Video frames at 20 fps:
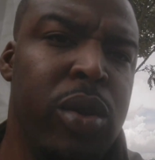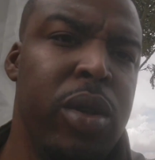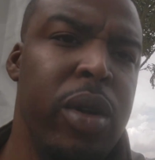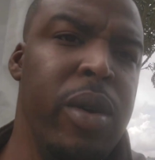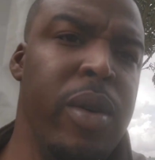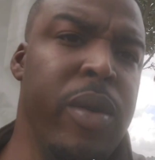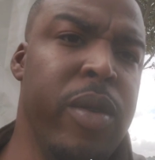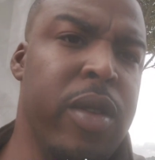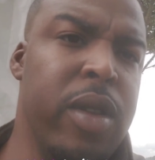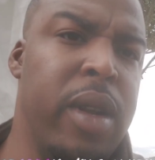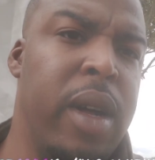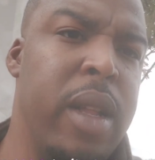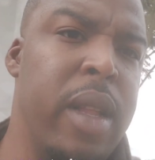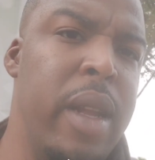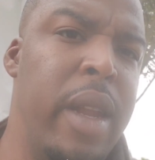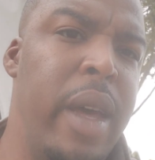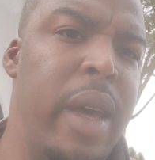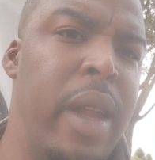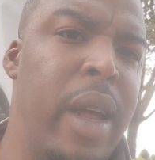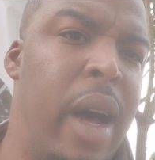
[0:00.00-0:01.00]
shows and all of
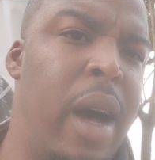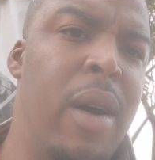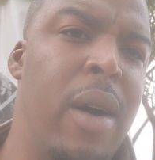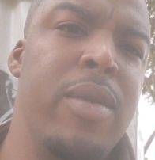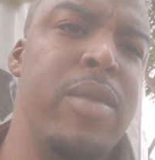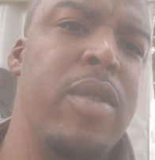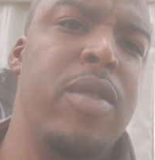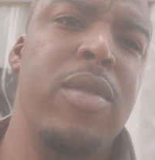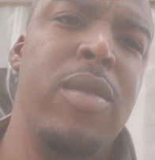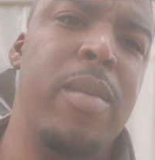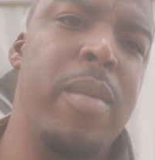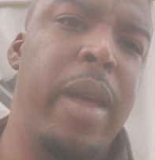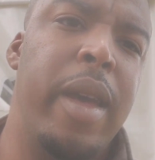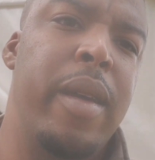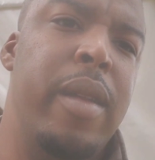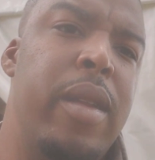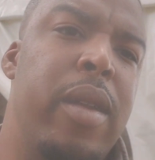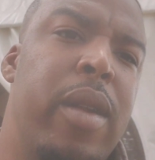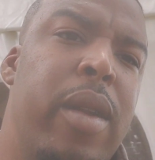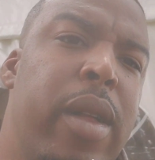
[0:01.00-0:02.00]
that, I always assumed
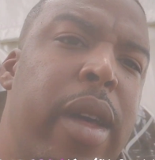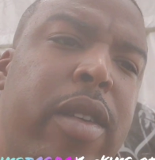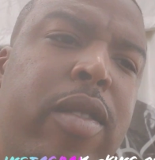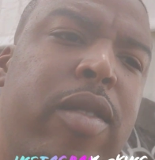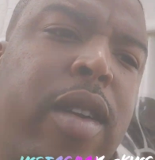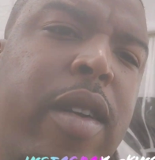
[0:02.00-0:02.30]
that, that's